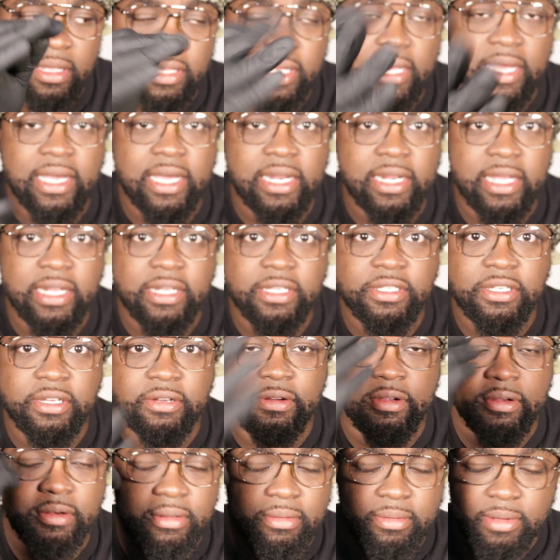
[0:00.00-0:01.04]
I gotta get it
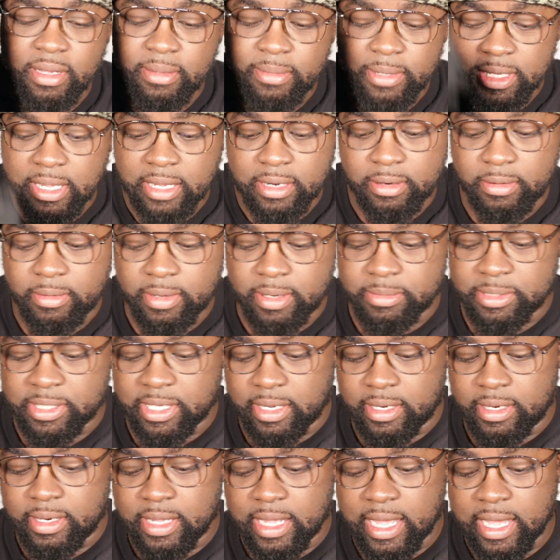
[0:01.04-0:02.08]
zeroed. Well, I don't know what I'm
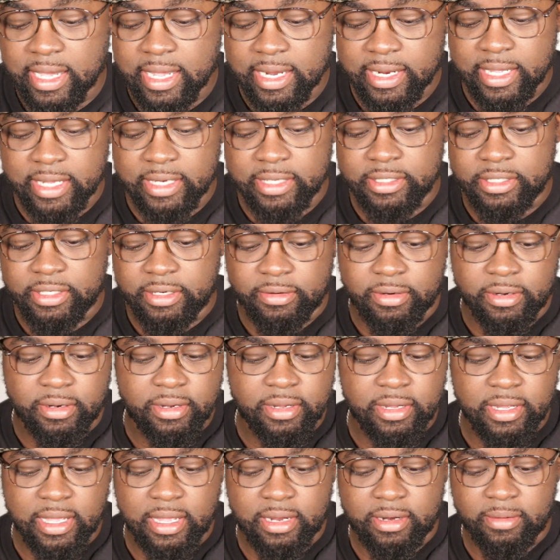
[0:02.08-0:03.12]
saying. I gotta get it zeroed.
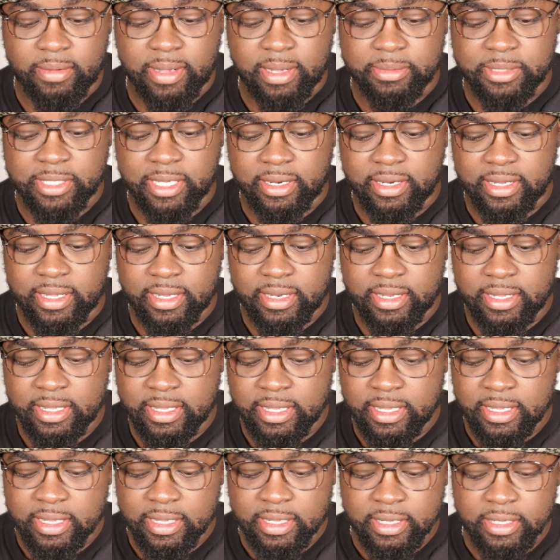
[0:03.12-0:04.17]
I don't know why I'm saying that.
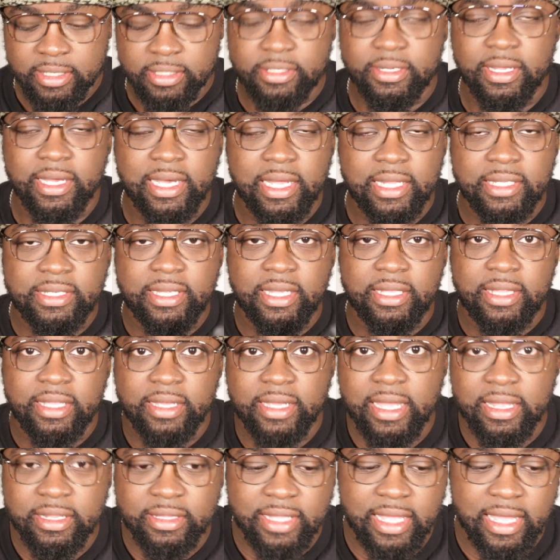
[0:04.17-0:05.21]
So I gotta take
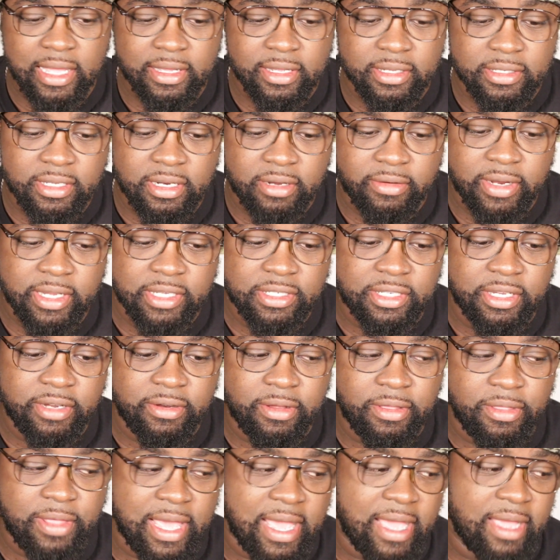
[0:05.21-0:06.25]
that gun to the range,
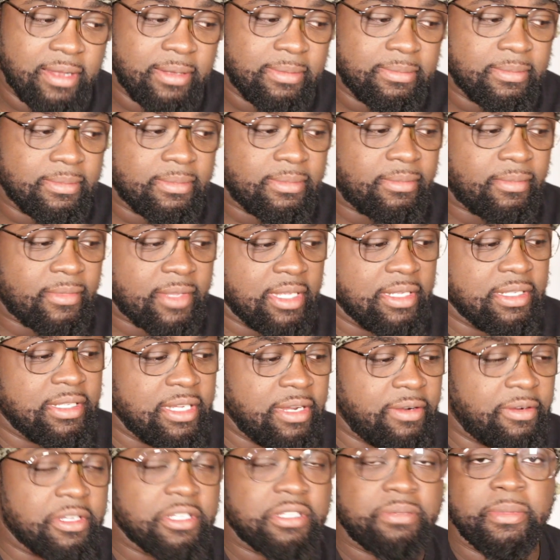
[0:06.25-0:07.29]
zero that,
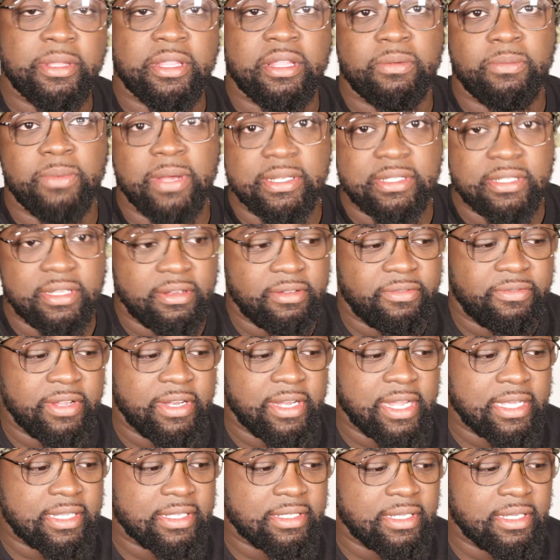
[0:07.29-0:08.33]
zero the Smith and Wesson for
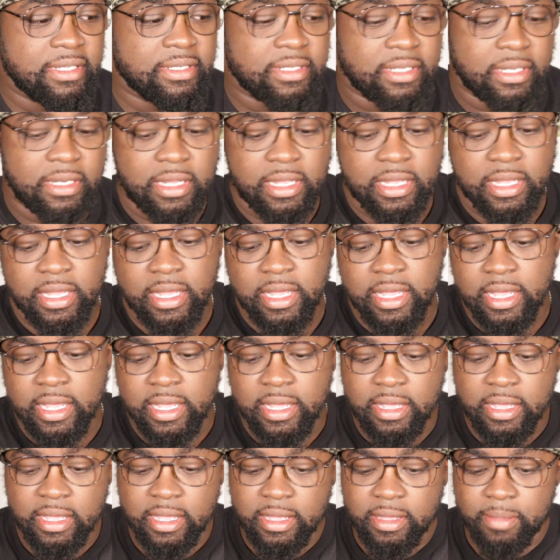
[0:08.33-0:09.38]
next season.
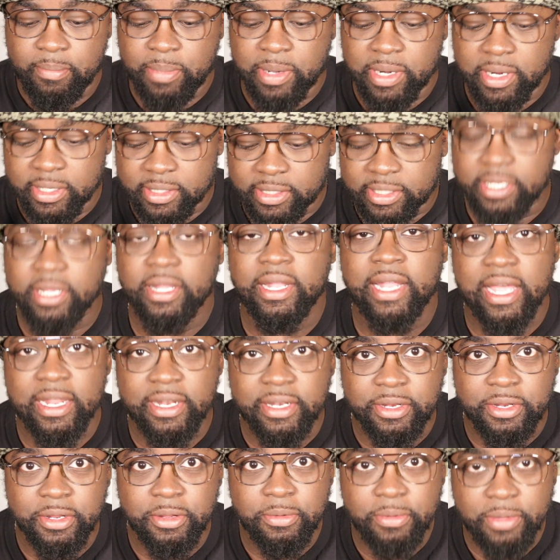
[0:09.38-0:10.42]
But until I
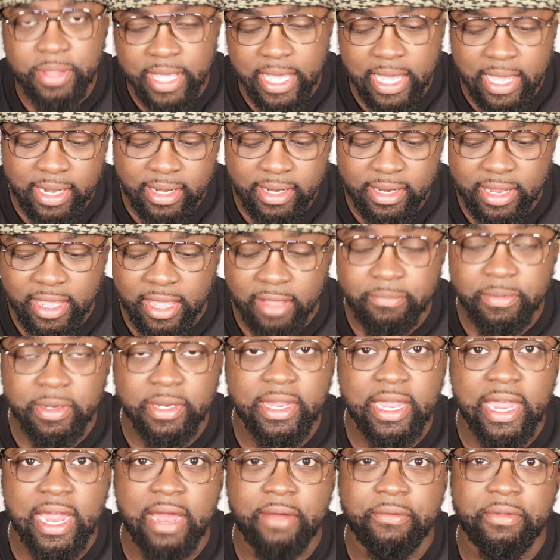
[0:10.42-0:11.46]
do that, I've been
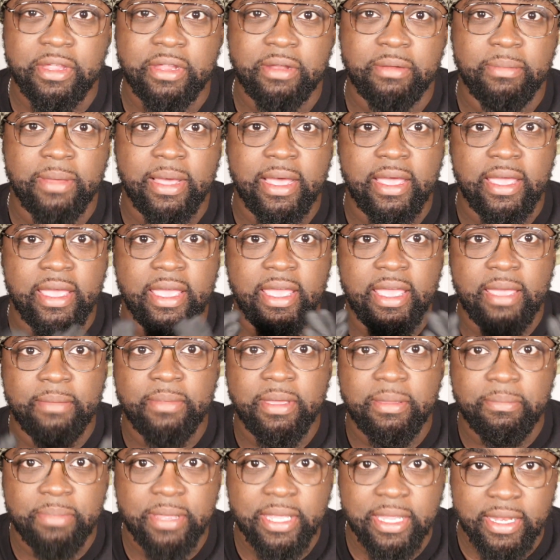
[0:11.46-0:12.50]
carrying my
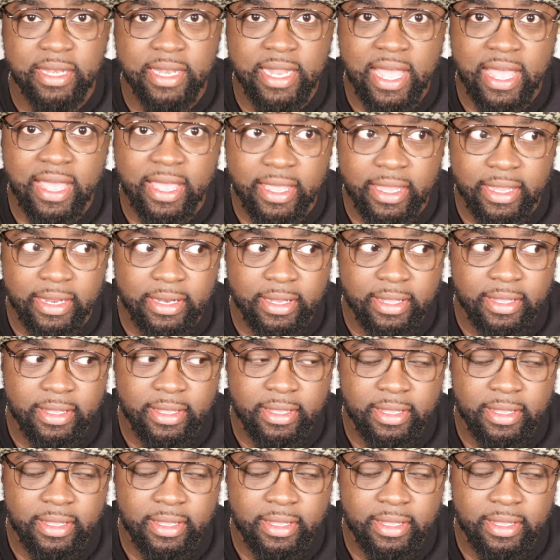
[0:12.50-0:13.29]
M&P 9,